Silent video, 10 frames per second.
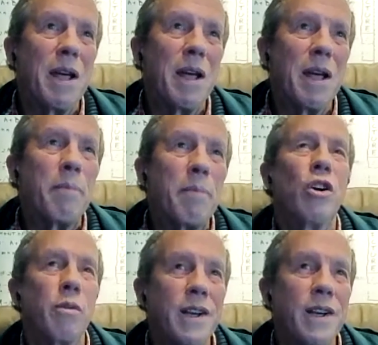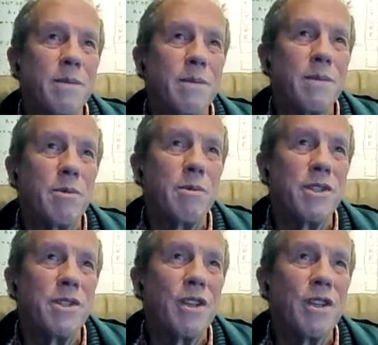that preoccupies me, so
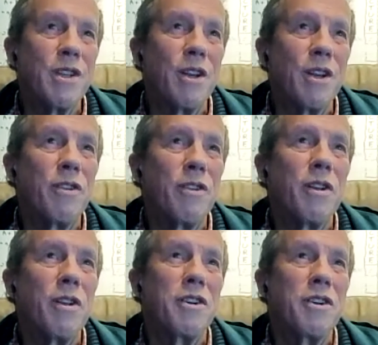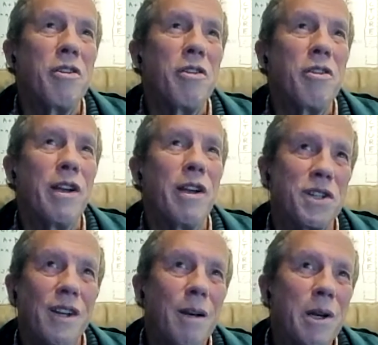that I don't have to think too much
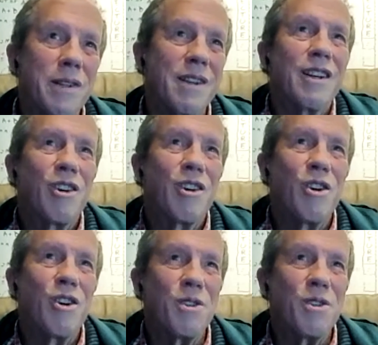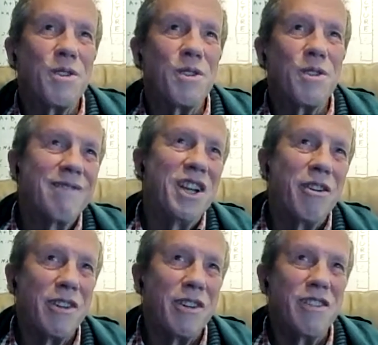about these Cosmos
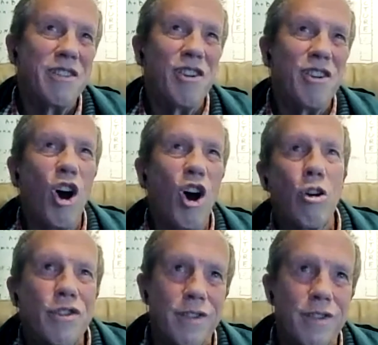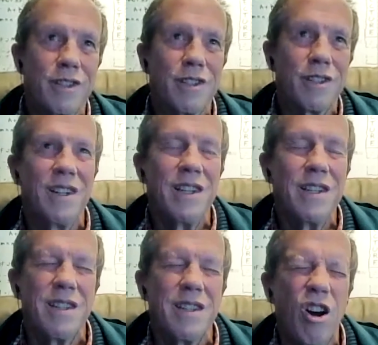Terran horrors, because it
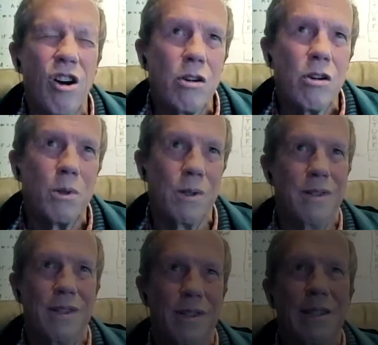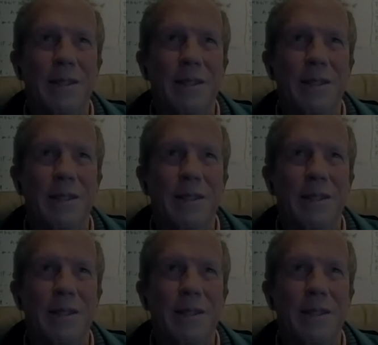is, it's horrible.